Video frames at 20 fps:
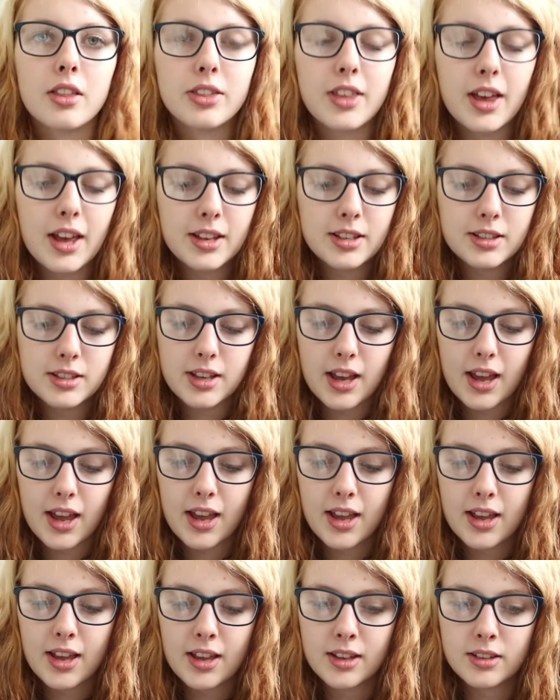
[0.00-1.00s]
this
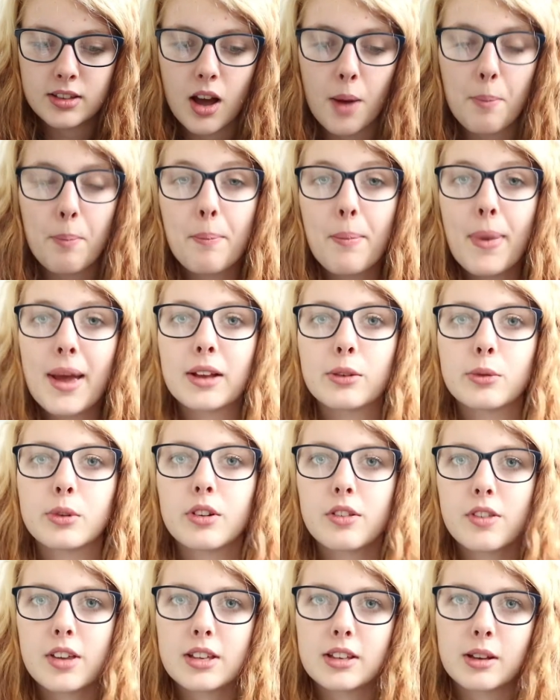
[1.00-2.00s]
is, I picked
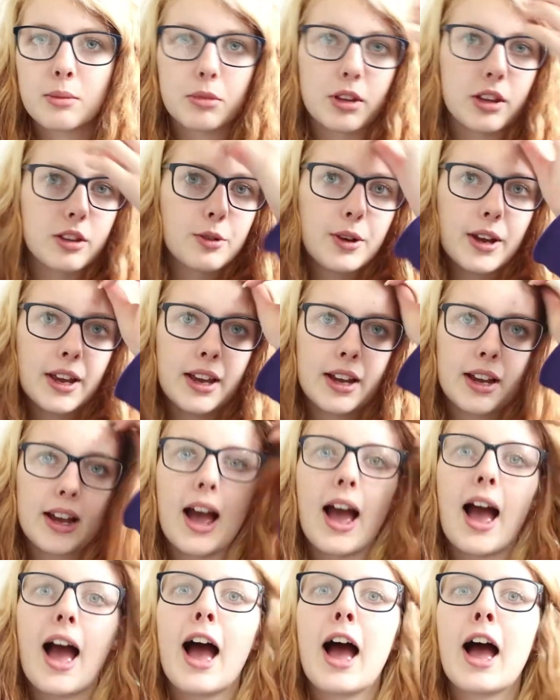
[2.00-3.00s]
one of these up the other
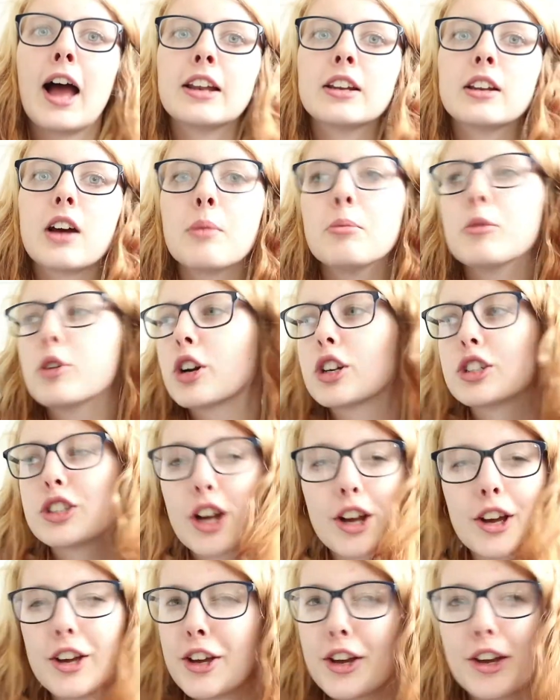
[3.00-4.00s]
week, and I'm not going to
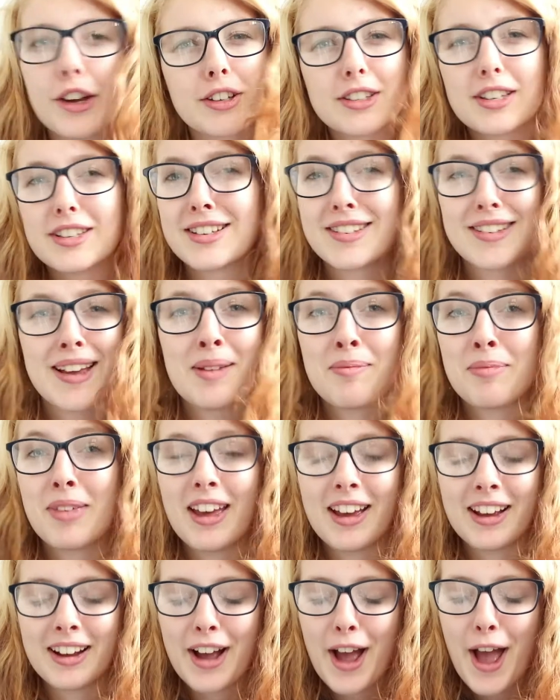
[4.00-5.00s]
show you because it's the same
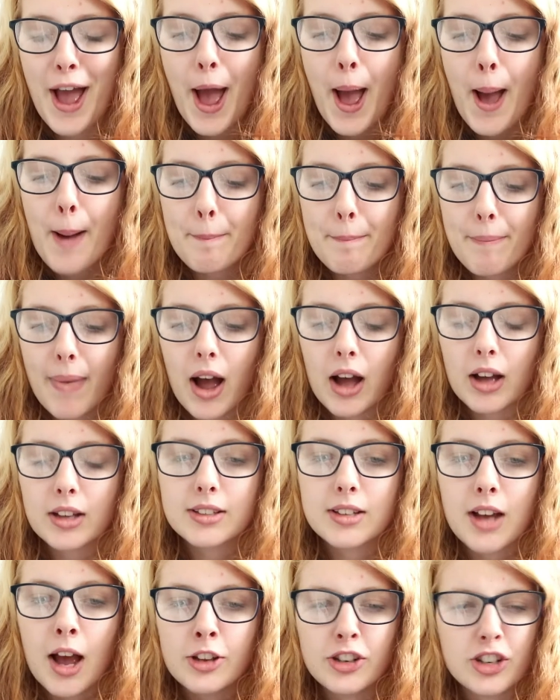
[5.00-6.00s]
thing,
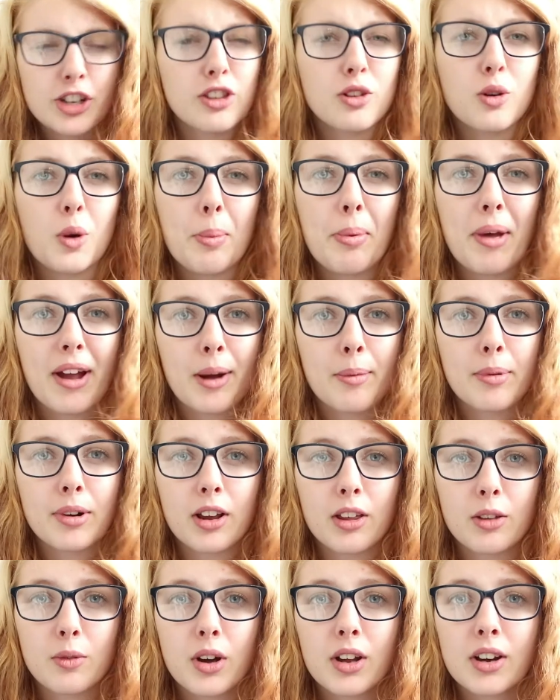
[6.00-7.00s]
but I just thought I'd pick up
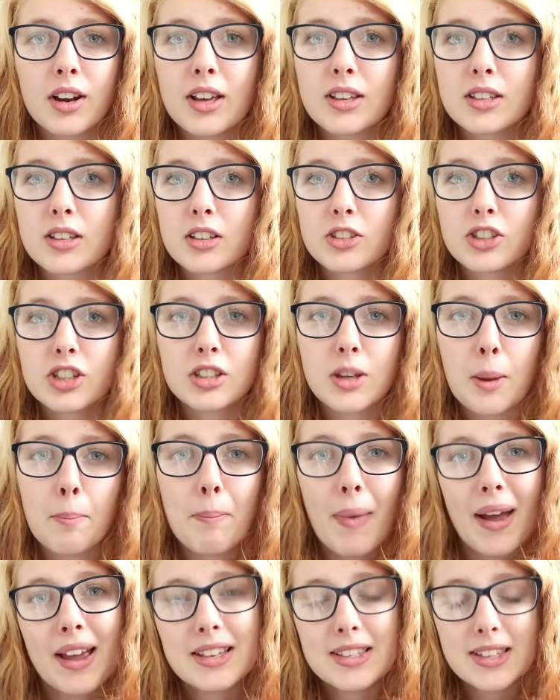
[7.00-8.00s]
another one. It's just a
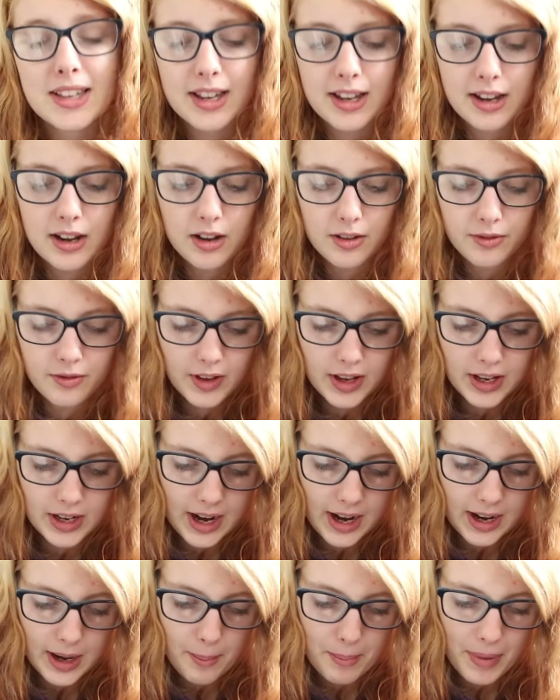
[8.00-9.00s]
basic
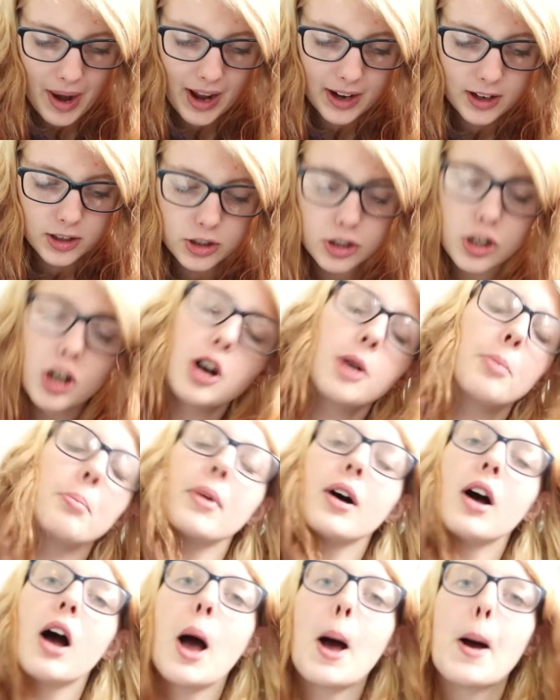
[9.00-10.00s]
v-neck black top,
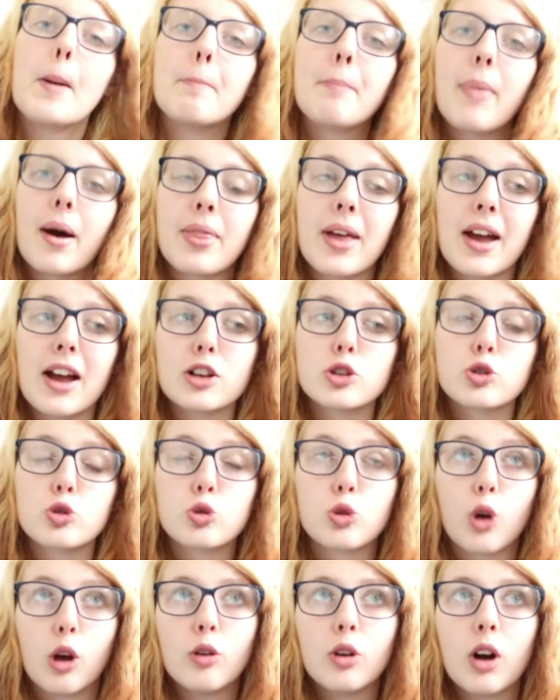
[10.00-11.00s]
but they are
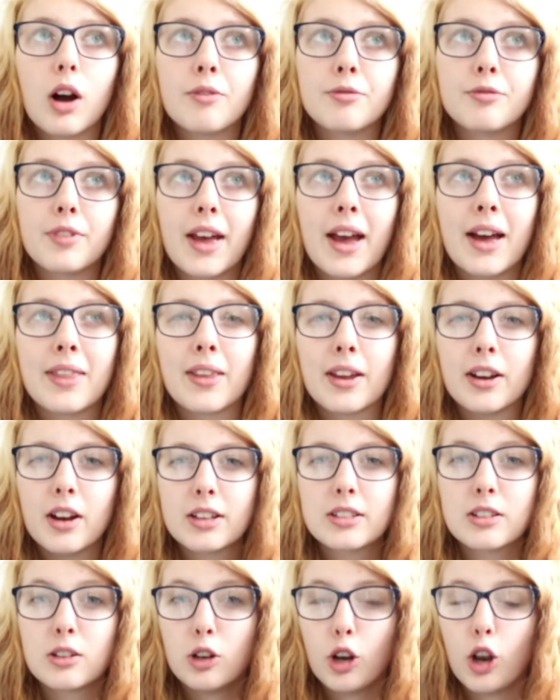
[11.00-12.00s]
so comfy and they're
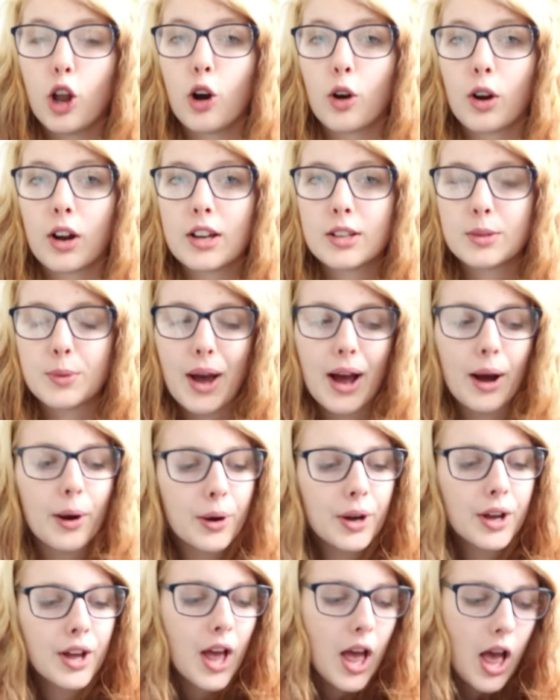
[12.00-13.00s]
nice and long as
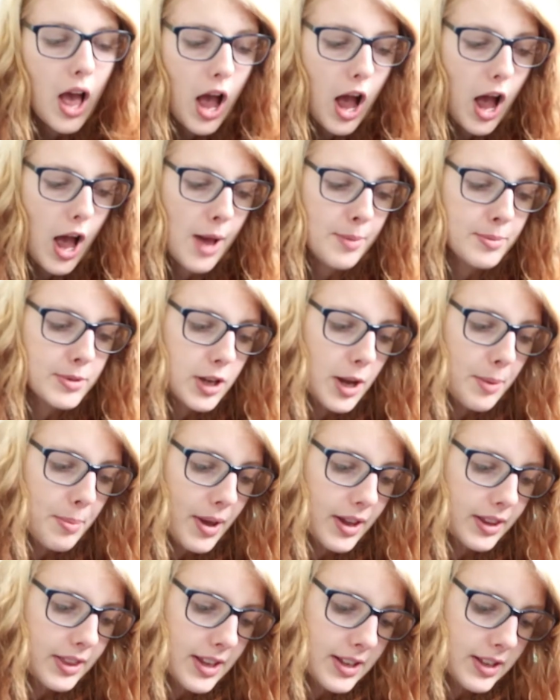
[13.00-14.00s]
well. So I
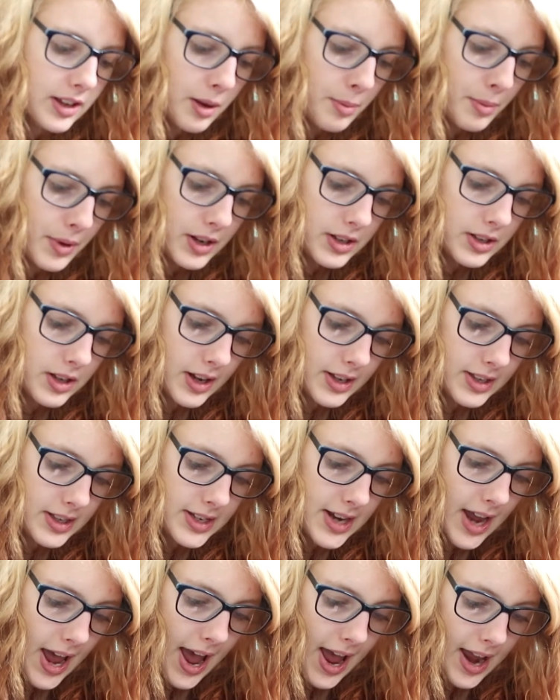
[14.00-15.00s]
picked this up in a size
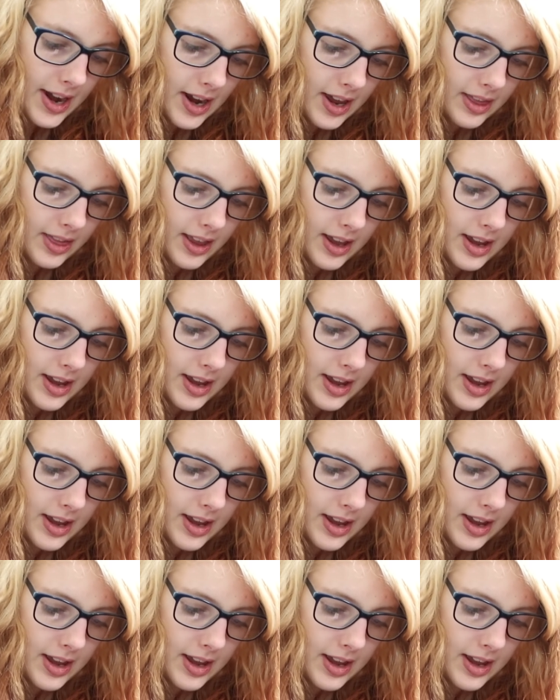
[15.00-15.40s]
10, and